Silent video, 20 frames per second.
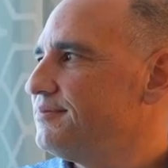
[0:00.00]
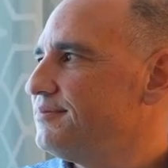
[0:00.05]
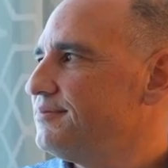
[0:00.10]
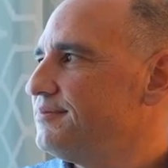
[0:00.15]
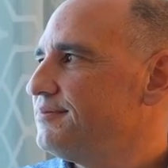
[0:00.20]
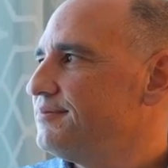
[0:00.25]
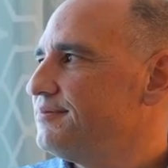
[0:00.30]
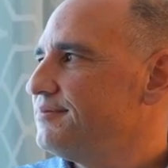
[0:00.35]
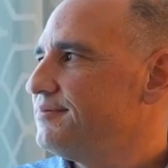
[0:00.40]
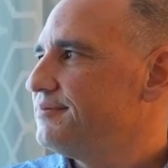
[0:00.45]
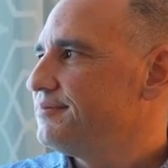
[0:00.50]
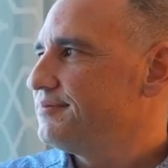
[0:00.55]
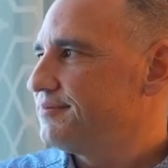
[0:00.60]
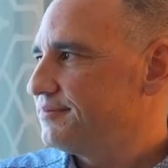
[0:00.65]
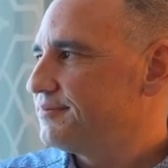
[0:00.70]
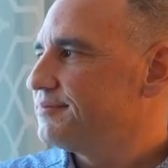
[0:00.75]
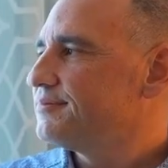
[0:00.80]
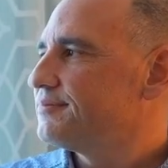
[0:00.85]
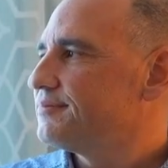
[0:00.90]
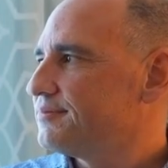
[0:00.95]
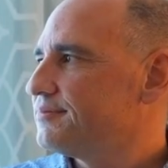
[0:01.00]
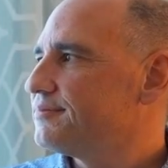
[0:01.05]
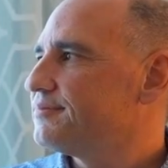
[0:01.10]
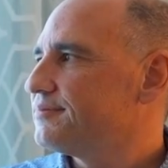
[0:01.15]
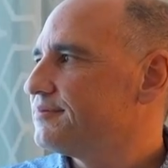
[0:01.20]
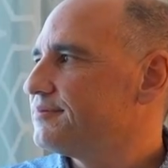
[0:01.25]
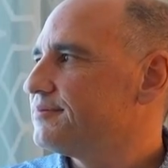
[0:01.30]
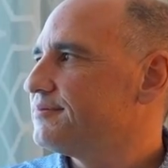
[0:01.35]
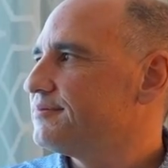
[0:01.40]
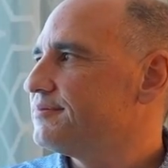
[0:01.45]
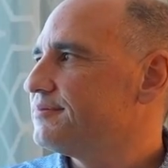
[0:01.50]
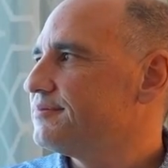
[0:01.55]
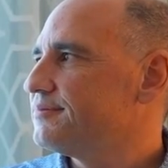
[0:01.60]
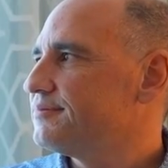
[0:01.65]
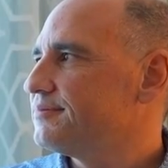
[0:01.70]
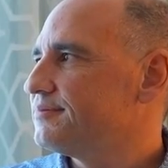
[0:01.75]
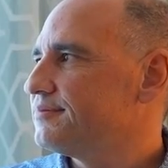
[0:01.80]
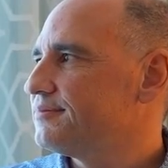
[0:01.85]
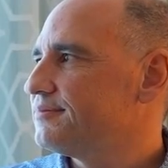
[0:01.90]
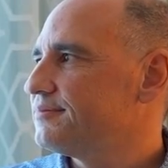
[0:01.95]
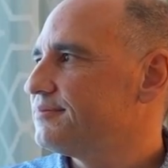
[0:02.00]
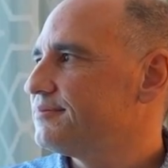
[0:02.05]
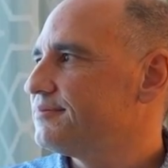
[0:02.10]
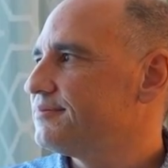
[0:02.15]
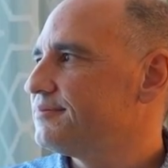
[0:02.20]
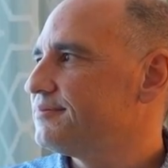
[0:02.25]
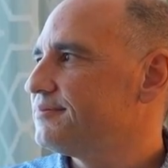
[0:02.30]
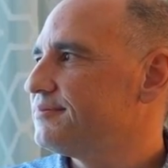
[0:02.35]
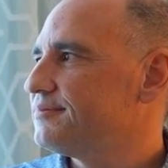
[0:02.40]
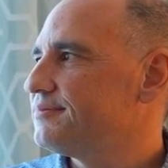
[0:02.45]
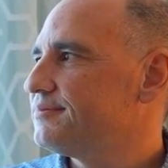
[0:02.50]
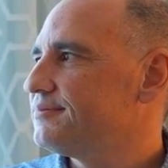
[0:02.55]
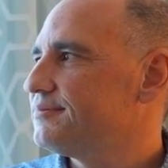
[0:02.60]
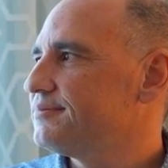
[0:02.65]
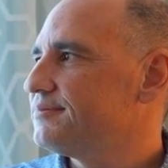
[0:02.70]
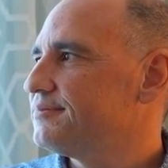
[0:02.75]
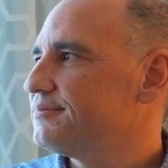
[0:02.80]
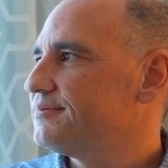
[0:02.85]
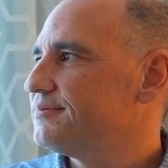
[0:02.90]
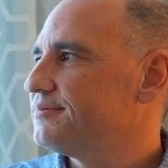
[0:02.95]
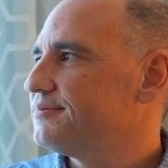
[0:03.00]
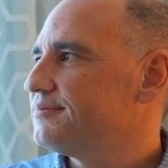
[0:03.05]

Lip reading: (not speaking)